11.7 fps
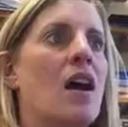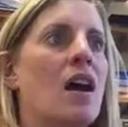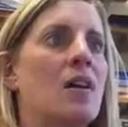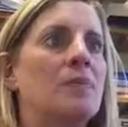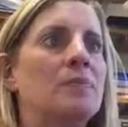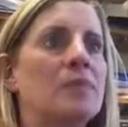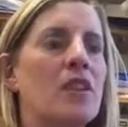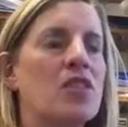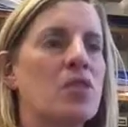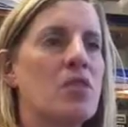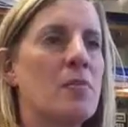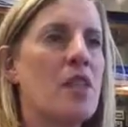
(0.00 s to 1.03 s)

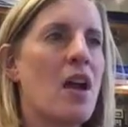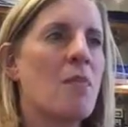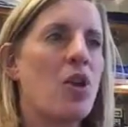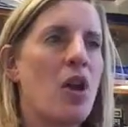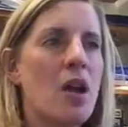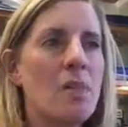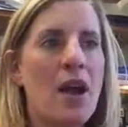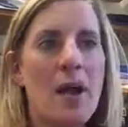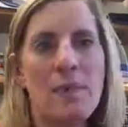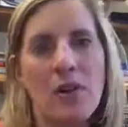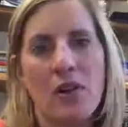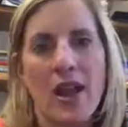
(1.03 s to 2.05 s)
So some of the more
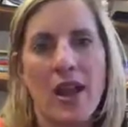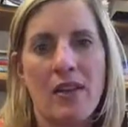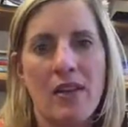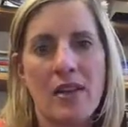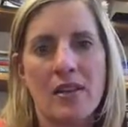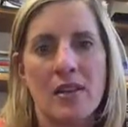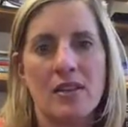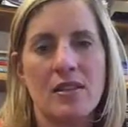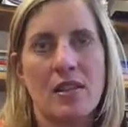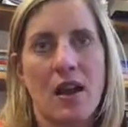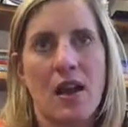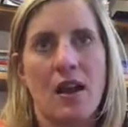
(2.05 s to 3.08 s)
unpopular
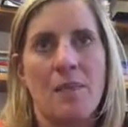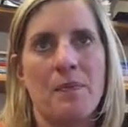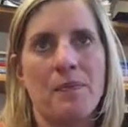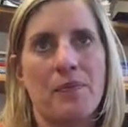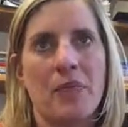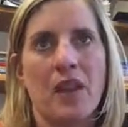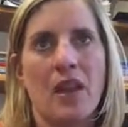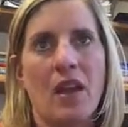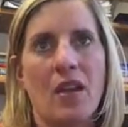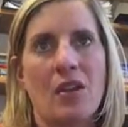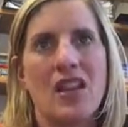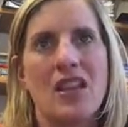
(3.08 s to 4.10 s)
adolescents,
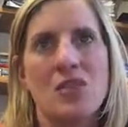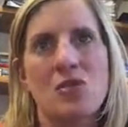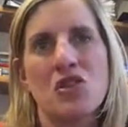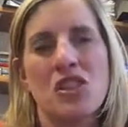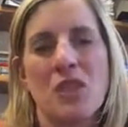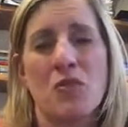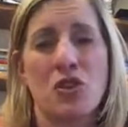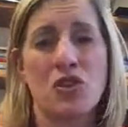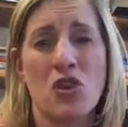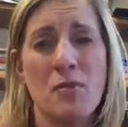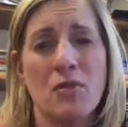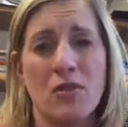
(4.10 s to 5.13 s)
or kids who just have more
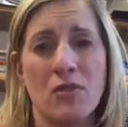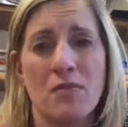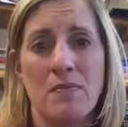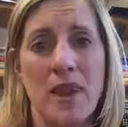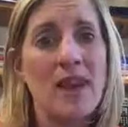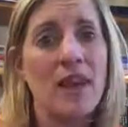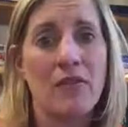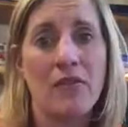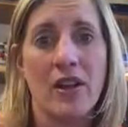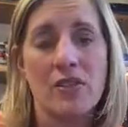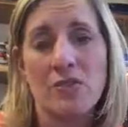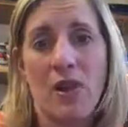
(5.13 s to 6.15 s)
trouble making
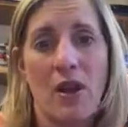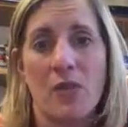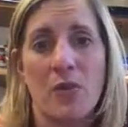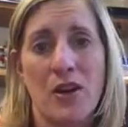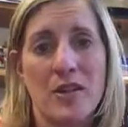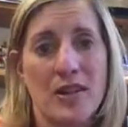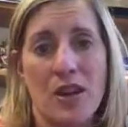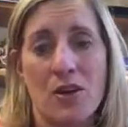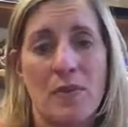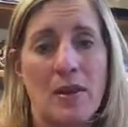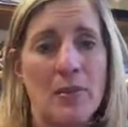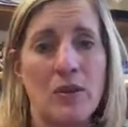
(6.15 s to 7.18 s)
friends, however you want to say it,
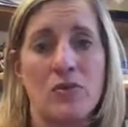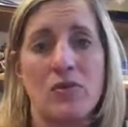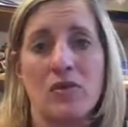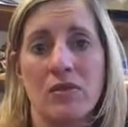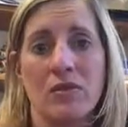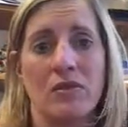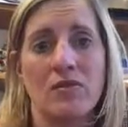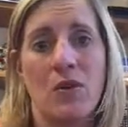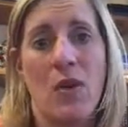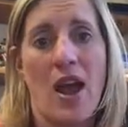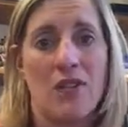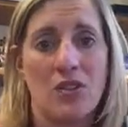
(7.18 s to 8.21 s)
or maybe
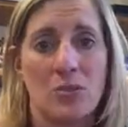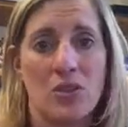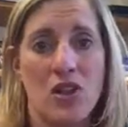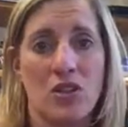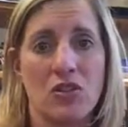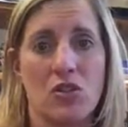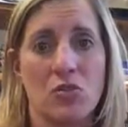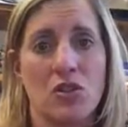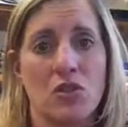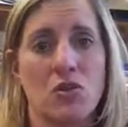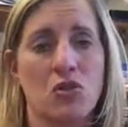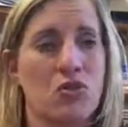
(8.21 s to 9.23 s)
who have some challenges with
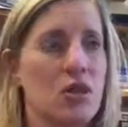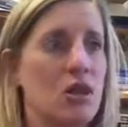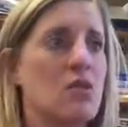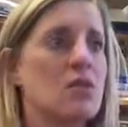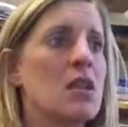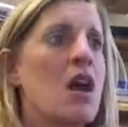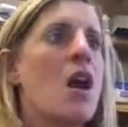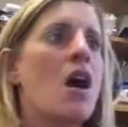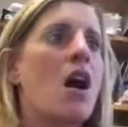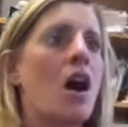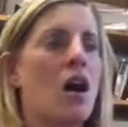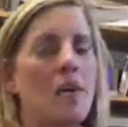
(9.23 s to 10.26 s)
social skills,
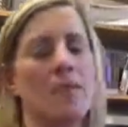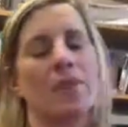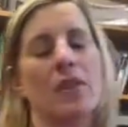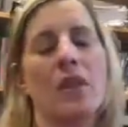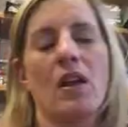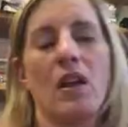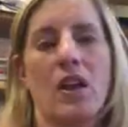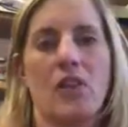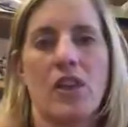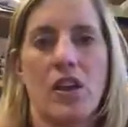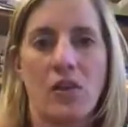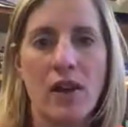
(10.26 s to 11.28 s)
are
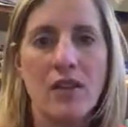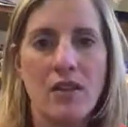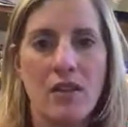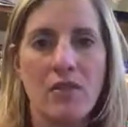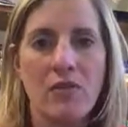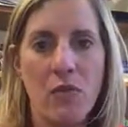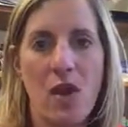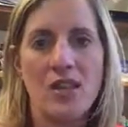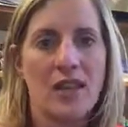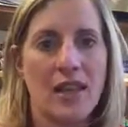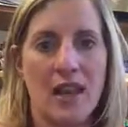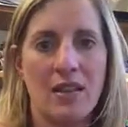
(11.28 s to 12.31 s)
the aggressive
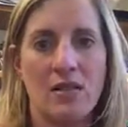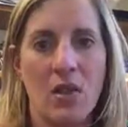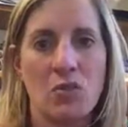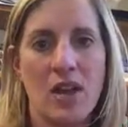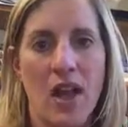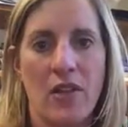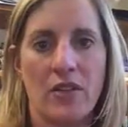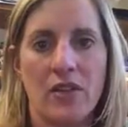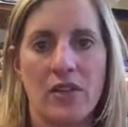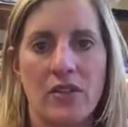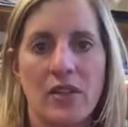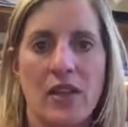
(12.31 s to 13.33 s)
ones. Again, low
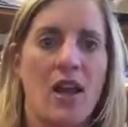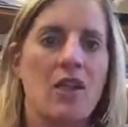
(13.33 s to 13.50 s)
tolerance for